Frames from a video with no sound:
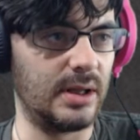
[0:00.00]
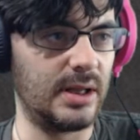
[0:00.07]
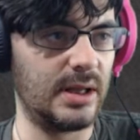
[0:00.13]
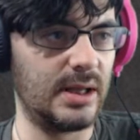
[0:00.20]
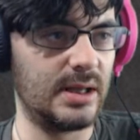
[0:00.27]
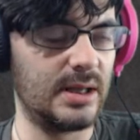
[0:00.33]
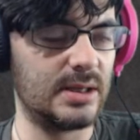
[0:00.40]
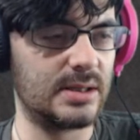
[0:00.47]

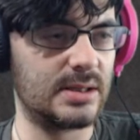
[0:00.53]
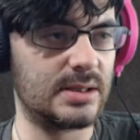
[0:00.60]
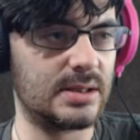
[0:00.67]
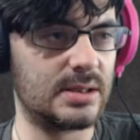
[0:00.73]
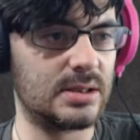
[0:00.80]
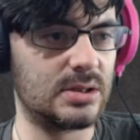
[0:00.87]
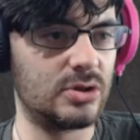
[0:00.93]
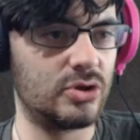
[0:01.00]

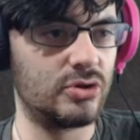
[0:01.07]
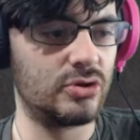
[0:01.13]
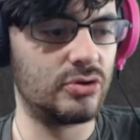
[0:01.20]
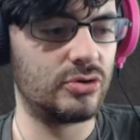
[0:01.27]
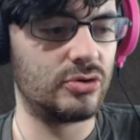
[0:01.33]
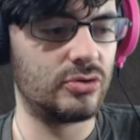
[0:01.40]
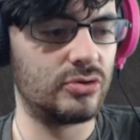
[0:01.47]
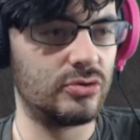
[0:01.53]
let's...
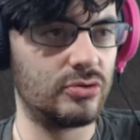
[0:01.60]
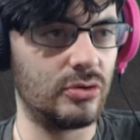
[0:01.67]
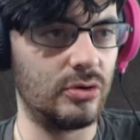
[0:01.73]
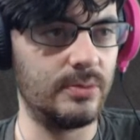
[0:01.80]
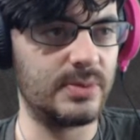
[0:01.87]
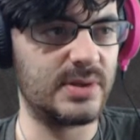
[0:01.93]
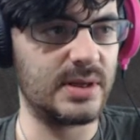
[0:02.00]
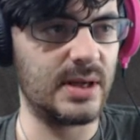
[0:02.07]

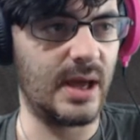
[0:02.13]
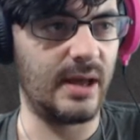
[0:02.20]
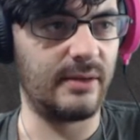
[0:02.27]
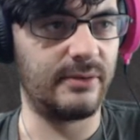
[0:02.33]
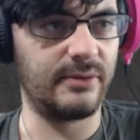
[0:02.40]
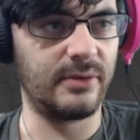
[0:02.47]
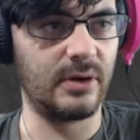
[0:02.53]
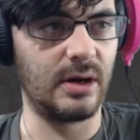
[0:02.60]
Oops.
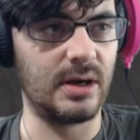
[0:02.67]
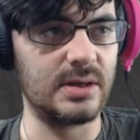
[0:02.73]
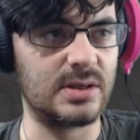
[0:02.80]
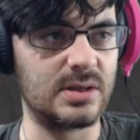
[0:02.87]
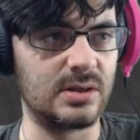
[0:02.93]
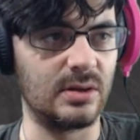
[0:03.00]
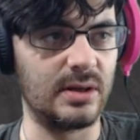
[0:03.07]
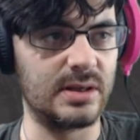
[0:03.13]
Alright,
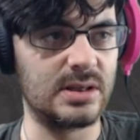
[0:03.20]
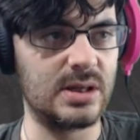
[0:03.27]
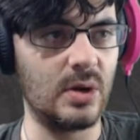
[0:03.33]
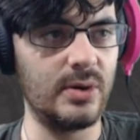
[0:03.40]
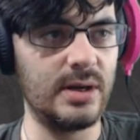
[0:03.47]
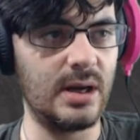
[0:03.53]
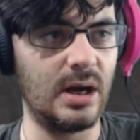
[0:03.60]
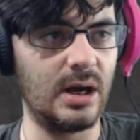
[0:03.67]
so let's
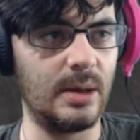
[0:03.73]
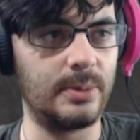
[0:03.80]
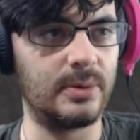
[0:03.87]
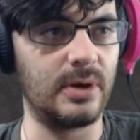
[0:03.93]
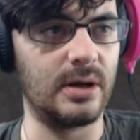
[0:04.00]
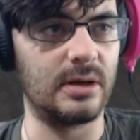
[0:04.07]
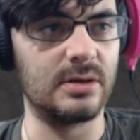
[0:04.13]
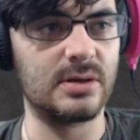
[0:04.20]
go into
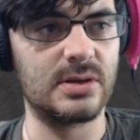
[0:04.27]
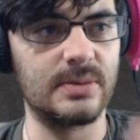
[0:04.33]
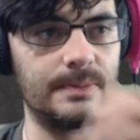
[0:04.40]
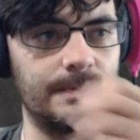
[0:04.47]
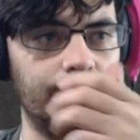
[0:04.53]
upgraders.